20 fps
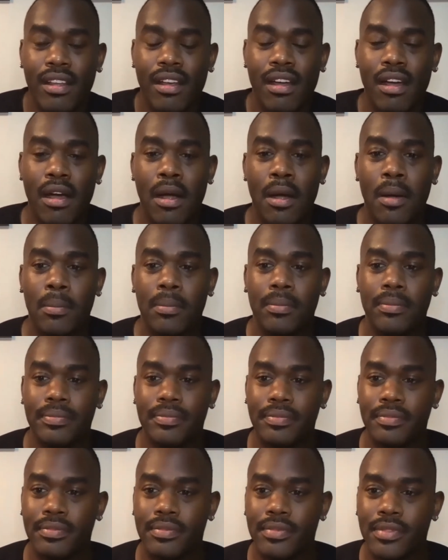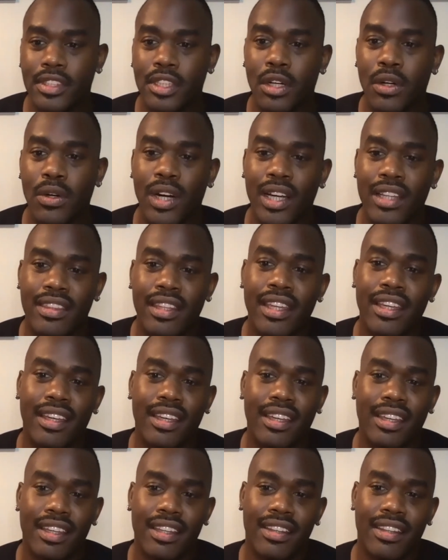Um, so I think
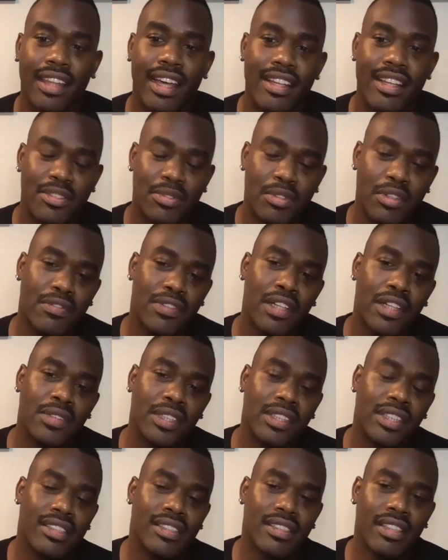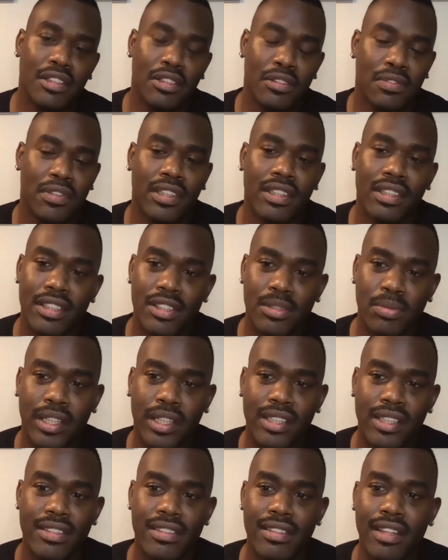that sort of loneliness that you feel in this
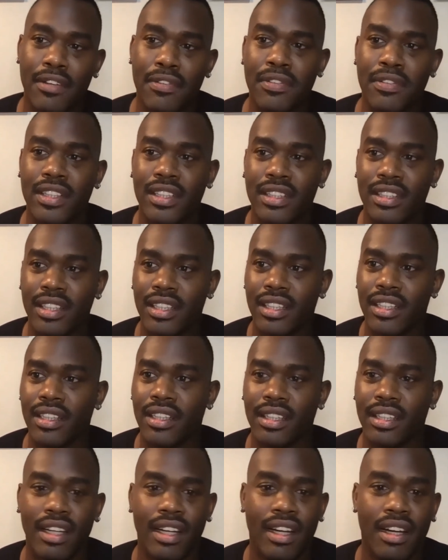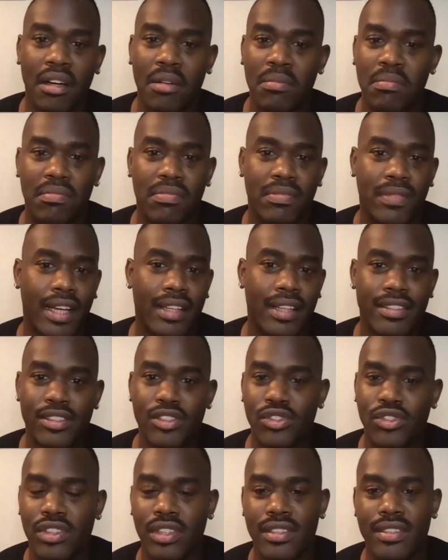work is definitely um,
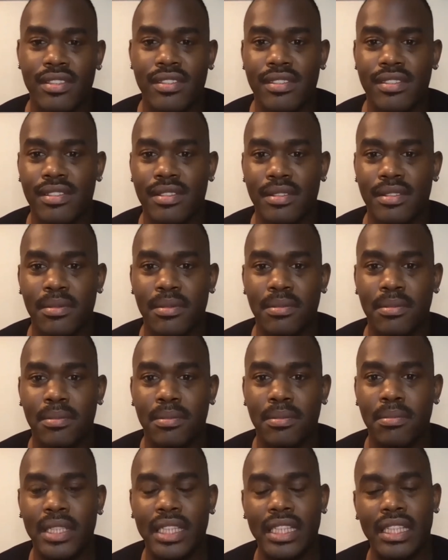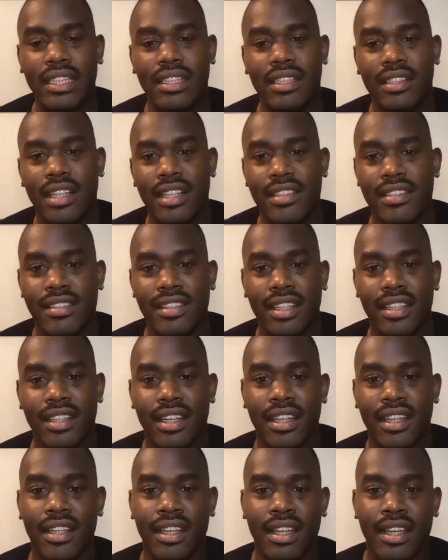that's just me. Not to say
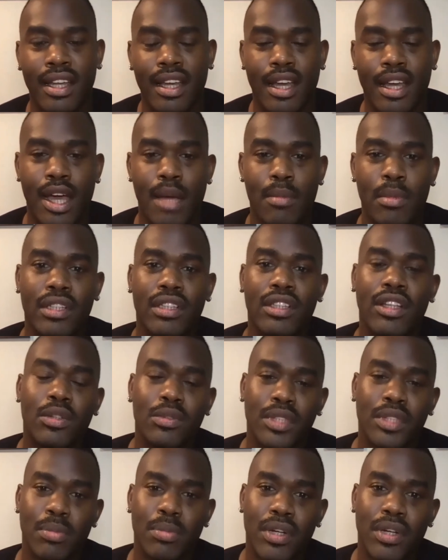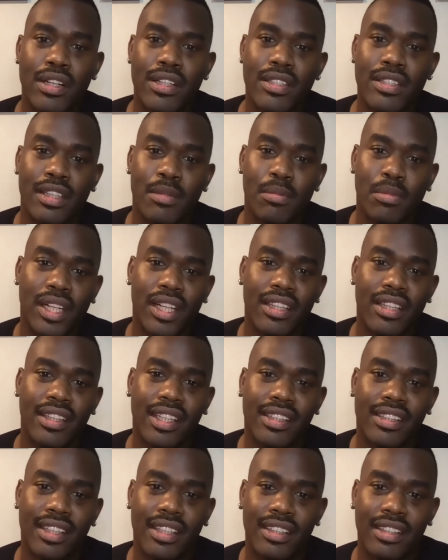that I'm a lonely person, but I
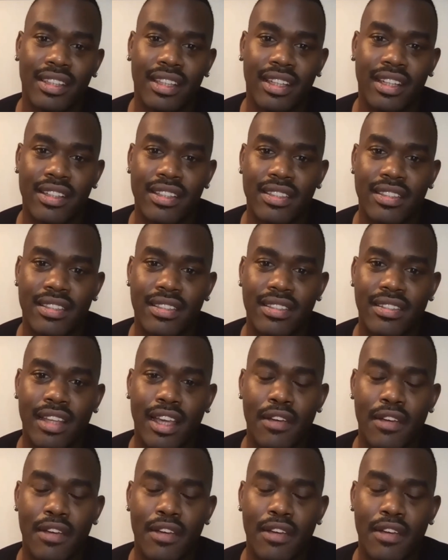think that there's yeah.